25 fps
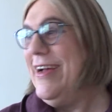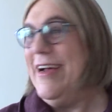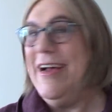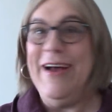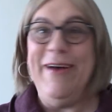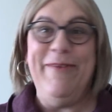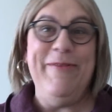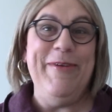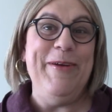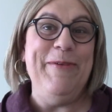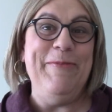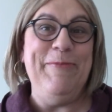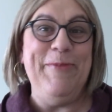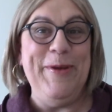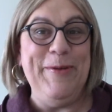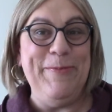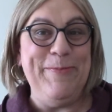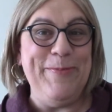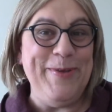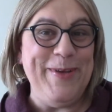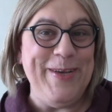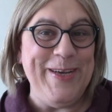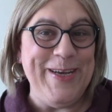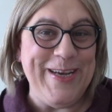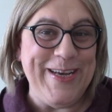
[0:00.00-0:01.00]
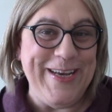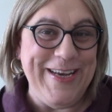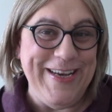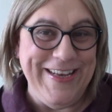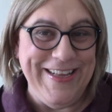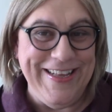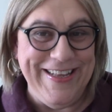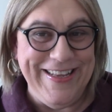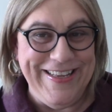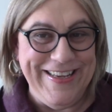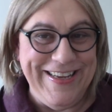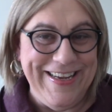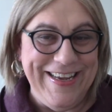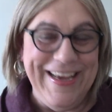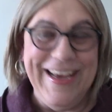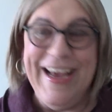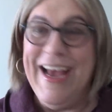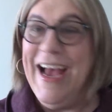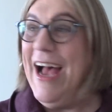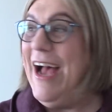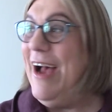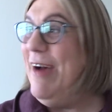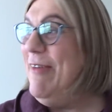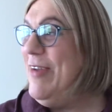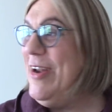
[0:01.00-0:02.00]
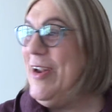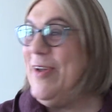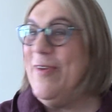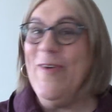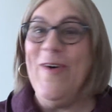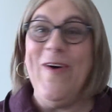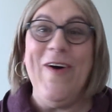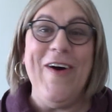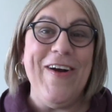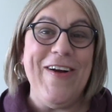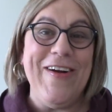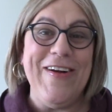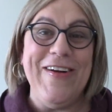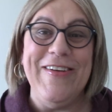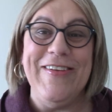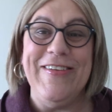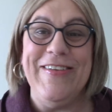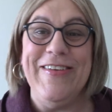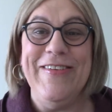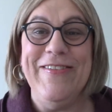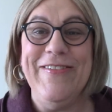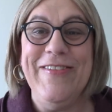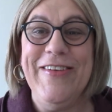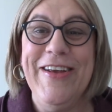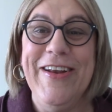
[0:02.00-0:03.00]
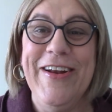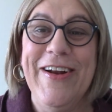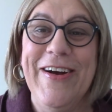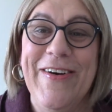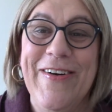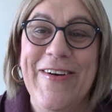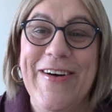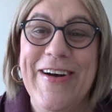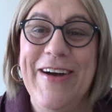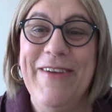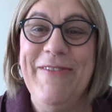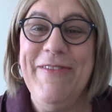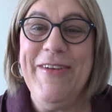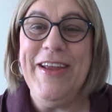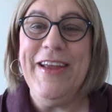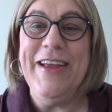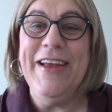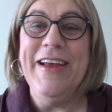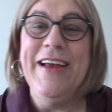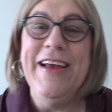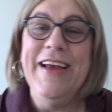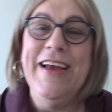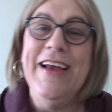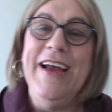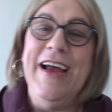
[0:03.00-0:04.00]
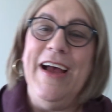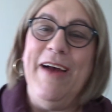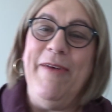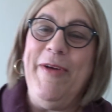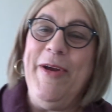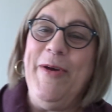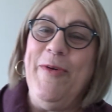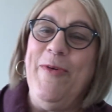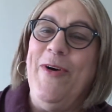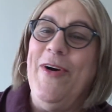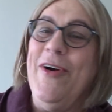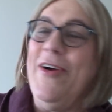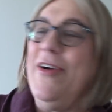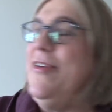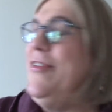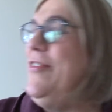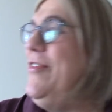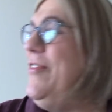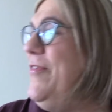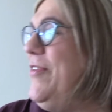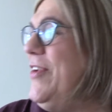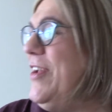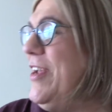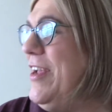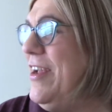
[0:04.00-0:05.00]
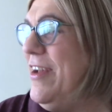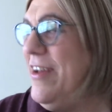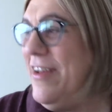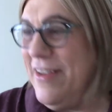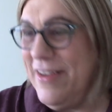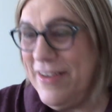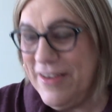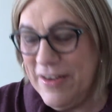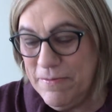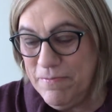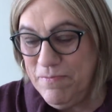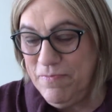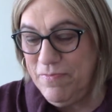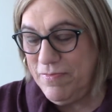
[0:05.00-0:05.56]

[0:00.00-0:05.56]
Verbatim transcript: How many people you killed? How many walkers have you know, how many how many walkers have you killed?